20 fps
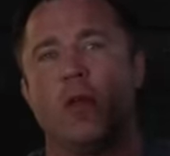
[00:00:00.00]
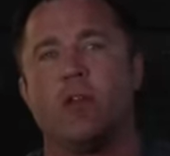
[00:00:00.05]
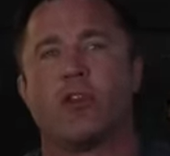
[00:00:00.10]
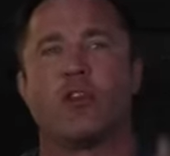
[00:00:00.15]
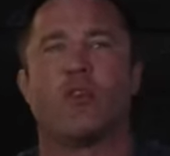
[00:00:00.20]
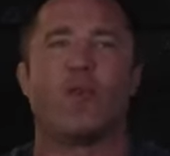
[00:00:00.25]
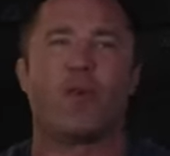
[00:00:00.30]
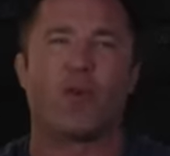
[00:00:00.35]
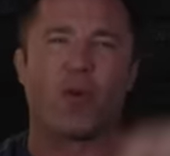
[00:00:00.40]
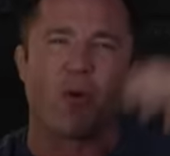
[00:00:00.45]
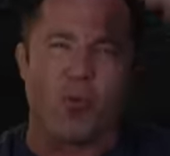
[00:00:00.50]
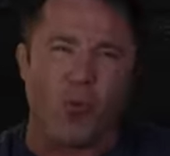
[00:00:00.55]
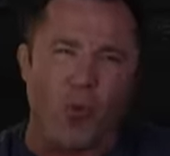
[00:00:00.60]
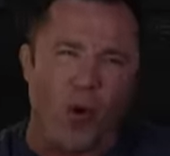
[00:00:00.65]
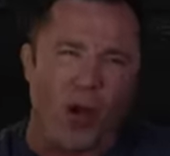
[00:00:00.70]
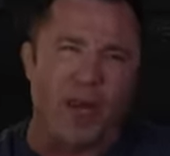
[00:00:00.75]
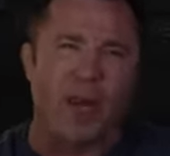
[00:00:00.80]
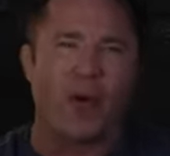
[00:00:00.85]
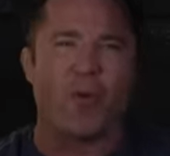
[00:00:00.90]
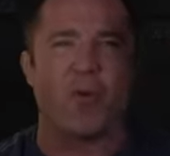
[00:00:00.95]
So if you were a
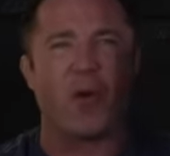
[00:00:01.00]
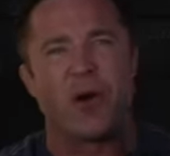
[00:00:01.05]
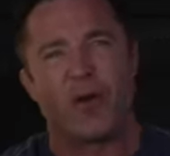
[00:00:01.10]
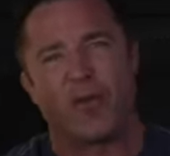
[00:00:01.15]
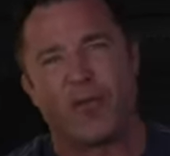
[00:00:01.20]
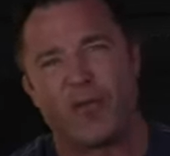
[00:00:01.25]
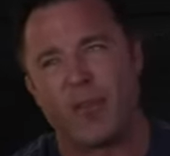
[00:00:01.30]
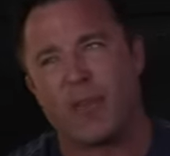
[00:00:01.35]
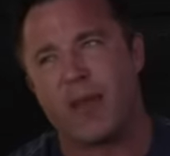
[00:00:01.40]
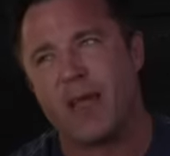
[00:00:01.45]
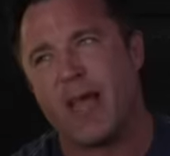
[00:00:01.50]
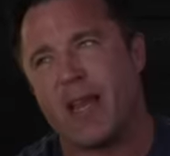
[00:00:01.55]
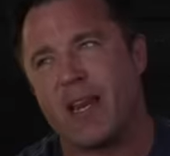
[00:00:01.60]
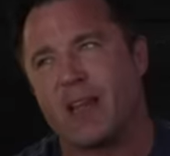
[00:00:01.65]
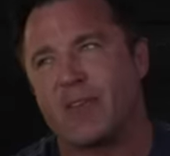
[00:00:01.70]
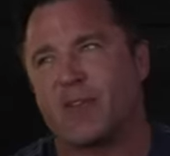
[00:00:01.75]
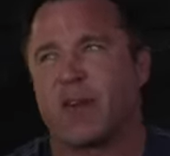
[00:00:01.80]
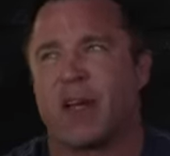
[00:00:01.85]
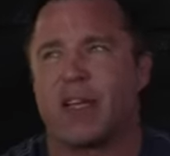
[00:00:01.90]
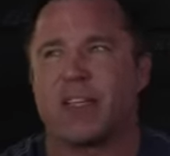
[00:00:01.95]
one-hit wonder from the
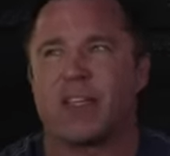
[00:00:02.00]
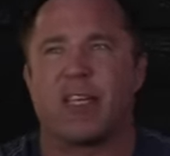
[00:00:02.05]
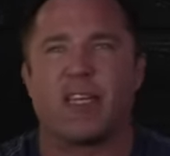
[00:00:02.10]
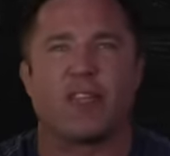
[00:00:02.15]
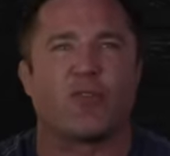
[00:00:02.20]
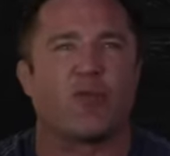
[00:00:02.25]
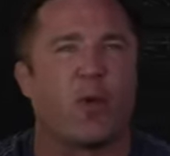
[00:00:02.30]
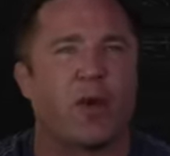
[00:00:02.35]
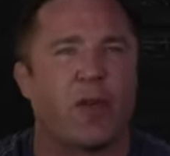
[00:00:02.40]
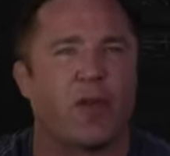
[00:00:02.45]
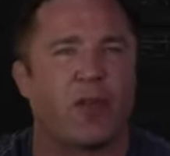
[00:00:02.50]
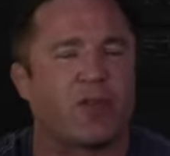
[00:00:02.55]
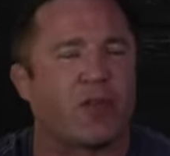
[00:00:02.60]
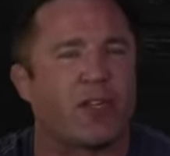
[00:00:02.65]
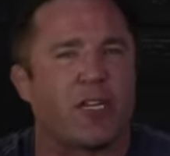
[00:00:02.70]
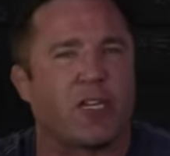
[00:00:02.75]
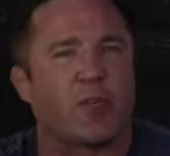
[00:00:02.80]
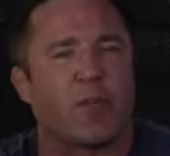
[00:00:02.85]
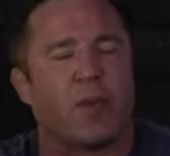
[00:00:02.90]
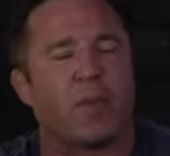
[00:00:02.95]
80s or 90s, it's one of those
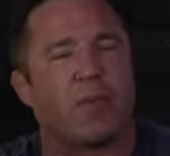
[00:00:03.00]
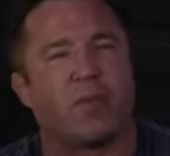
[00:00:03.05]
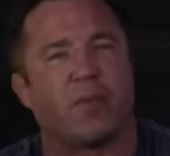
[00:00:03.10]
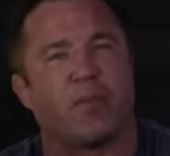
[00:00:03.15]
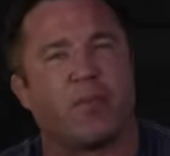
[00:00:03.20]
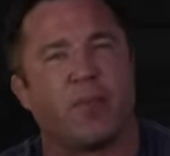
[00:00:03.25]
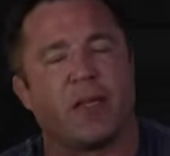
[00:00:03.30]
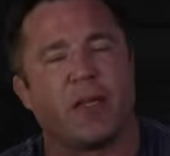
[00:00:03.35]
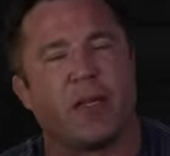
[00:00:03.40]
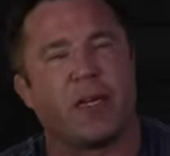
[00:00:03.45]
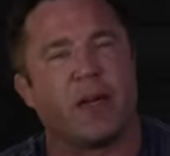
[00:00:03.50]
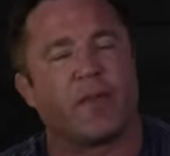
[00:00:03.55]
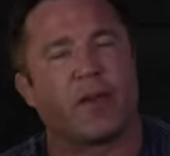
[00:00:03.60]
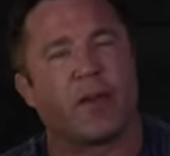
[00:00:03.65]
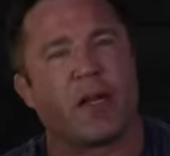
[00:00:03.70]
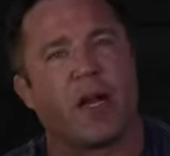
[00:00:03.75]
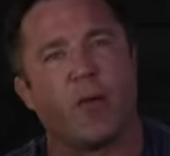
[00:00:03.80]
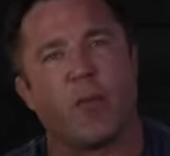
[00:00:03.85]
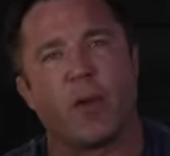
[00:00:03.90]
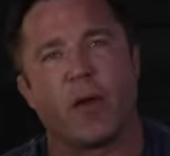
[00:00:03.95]
things. But Billy never
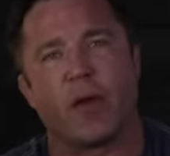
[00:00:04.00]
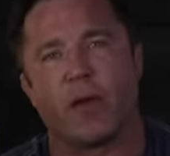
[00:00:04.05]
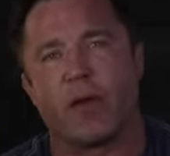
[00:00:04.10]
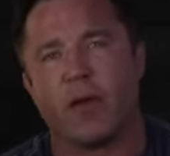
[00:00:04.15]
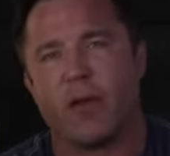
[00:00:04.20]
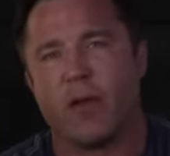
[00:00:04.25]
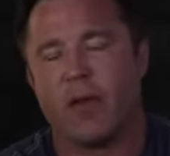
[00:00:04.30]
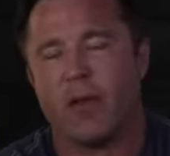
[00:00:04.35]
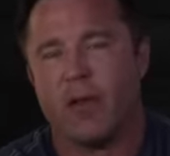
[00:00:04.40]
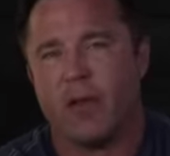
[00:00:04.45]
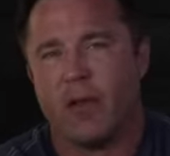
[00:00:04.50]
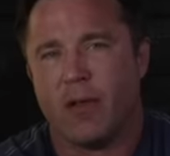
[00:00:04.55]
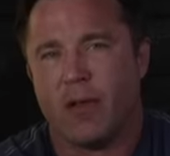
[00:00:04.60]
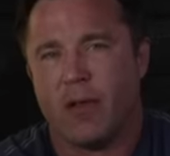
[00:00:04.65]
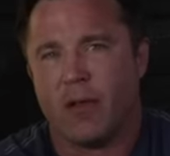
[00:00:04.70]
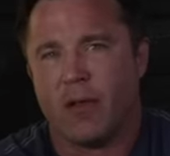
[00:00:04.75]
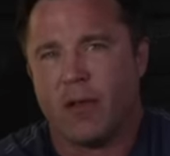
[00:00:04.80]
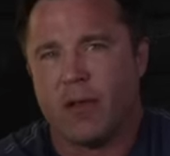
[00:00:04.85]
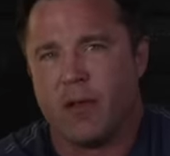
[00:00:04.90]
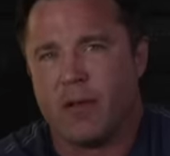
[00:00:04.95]
got weird.
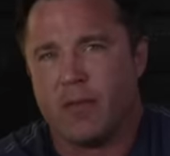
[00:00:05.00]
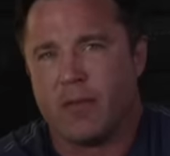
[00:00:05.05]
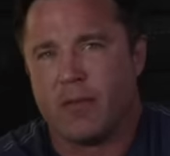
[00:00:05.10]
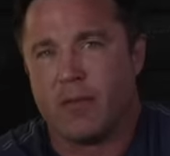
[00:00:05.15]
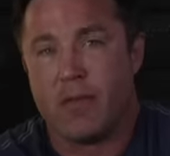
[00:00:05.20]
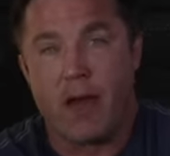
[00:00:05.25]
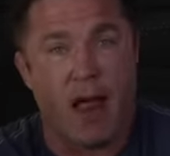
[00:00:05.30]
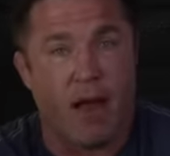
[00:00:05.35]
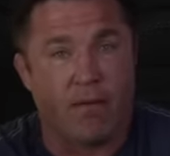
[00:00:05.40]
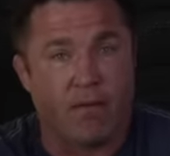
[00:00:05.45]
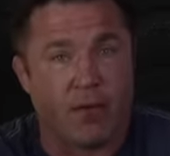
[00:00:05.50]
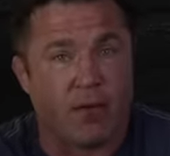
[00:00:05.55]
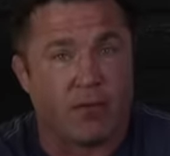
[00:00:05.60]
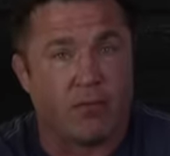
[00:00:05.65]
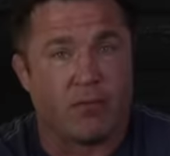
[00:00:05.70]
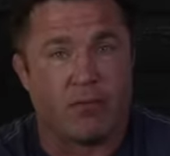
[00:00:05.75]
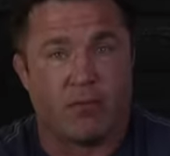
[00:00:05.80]
Never.